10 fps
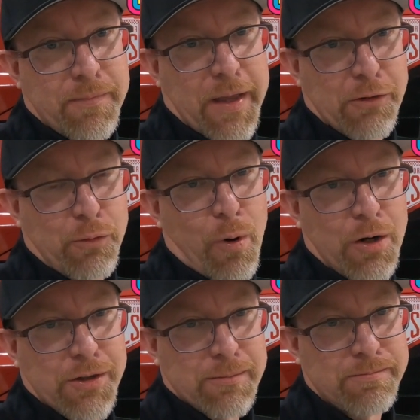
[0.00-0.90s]
Thanks for
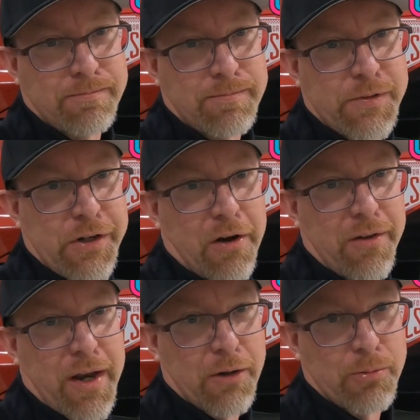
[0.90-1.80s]
watching. See you on
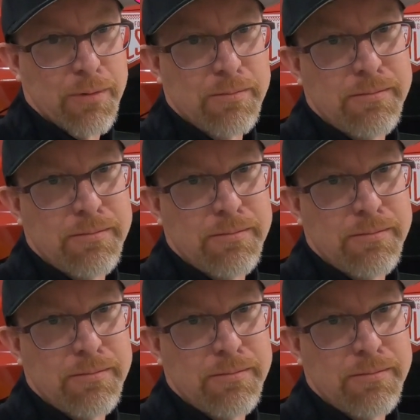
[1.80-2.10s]
the next one.